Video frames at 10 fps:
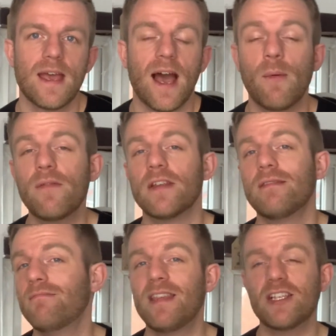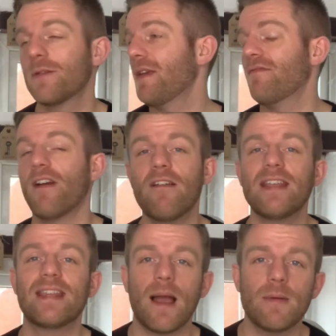However, this can be
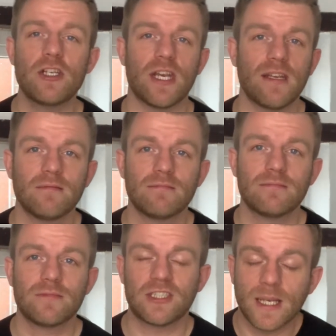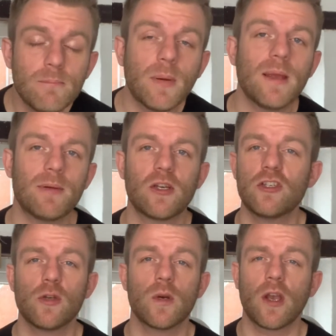very damaging simply
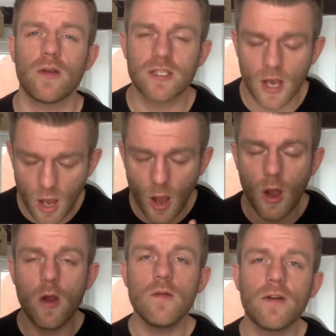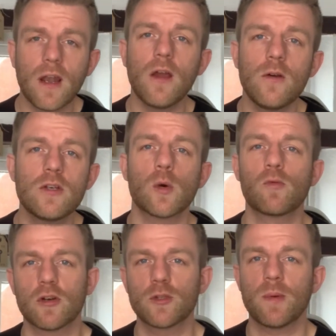because you are going to overload your
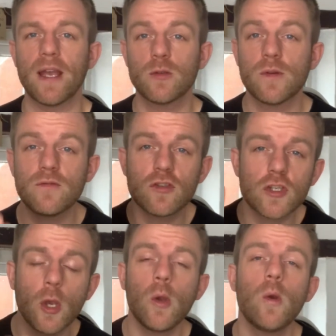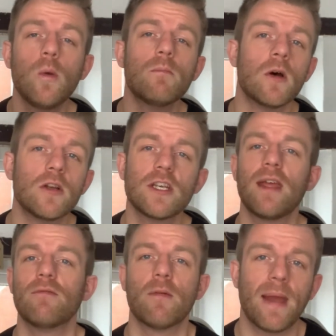prospects with too much
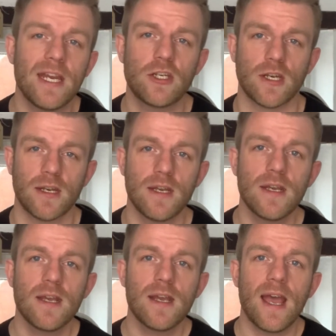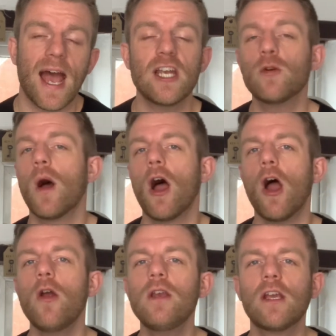information and you are
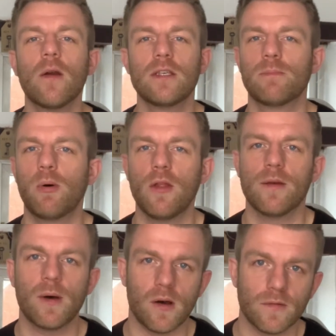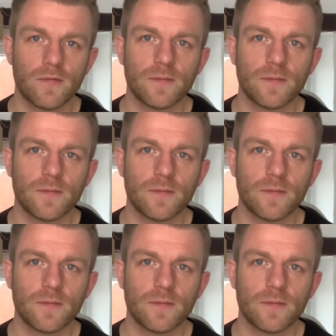only going to put them off.